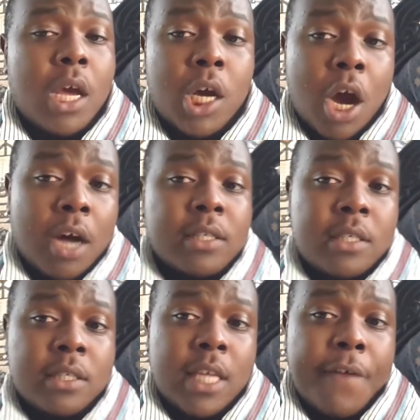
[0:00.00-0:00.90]

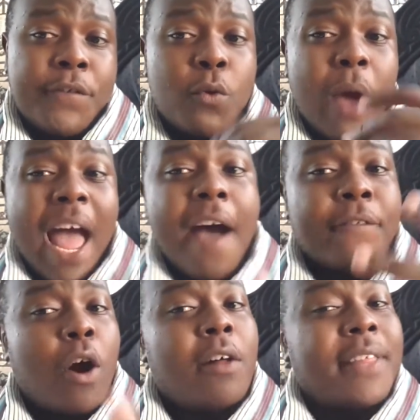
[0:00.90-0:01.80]
Cause if you have
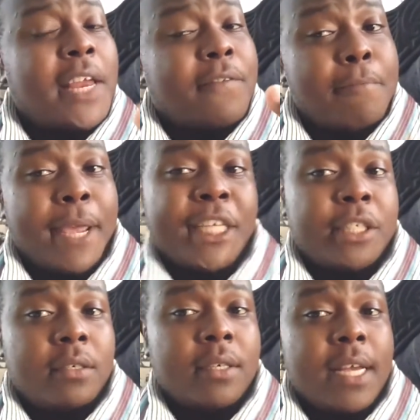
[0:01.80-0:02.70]
all the information,